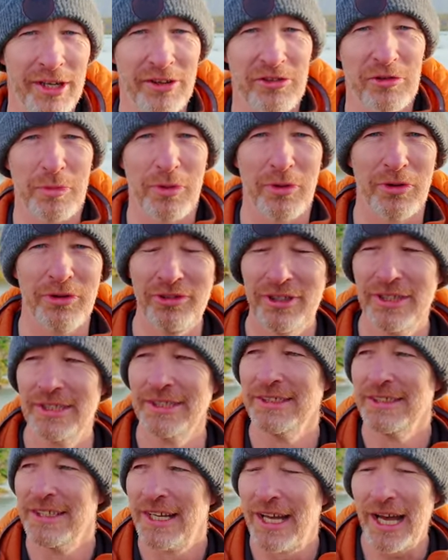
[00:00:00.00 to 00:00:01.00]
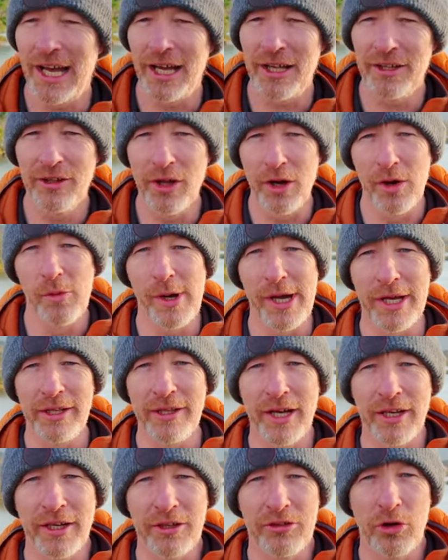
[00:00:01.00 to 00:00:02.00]
I suppose. Now I'm
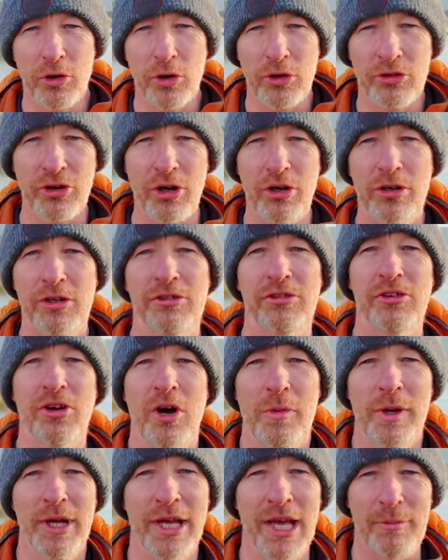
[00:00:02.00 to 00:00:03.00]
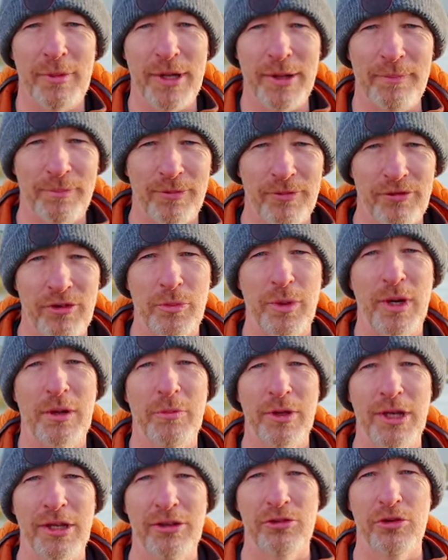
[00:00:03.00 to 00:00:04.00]
waiting on a tow truck to come and get me, to
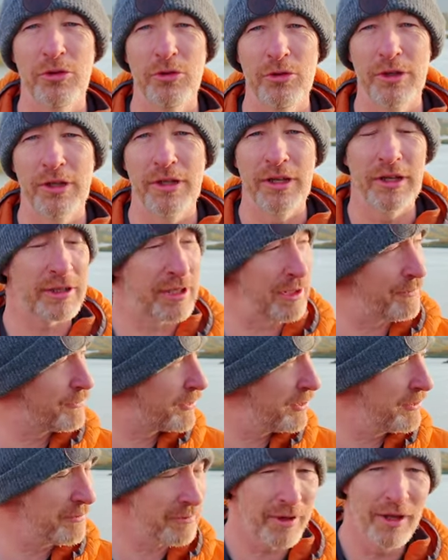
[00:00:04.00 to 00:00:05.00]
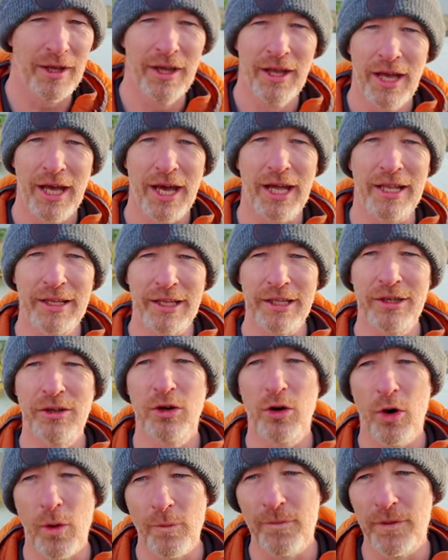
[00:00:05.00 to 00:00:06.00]
bring me to Clifton, and then
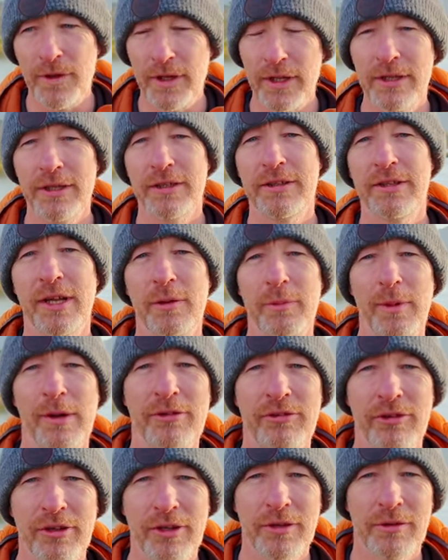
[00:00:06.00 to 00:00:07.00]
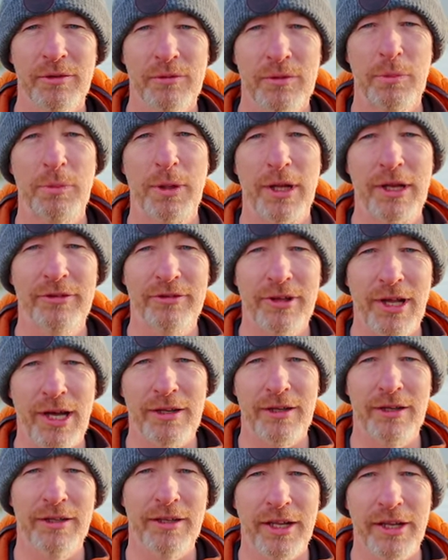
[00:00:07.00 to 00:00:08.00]
hopefully they'll be able to replace
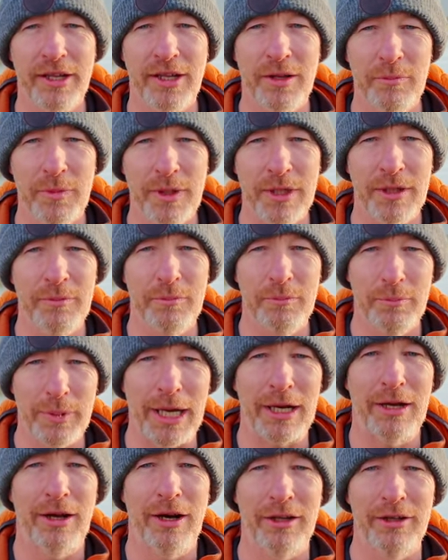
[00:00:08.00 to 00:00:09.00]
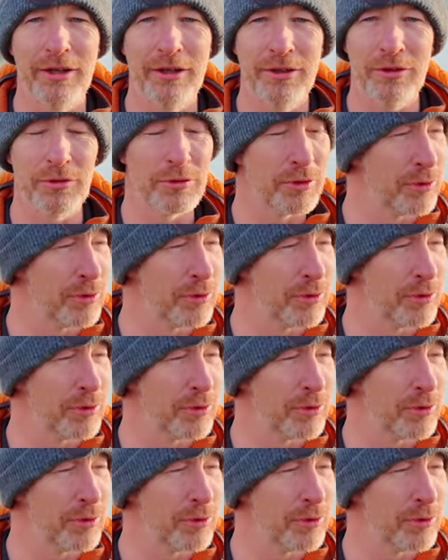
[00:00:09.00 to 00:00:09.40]
that and then I can be back on the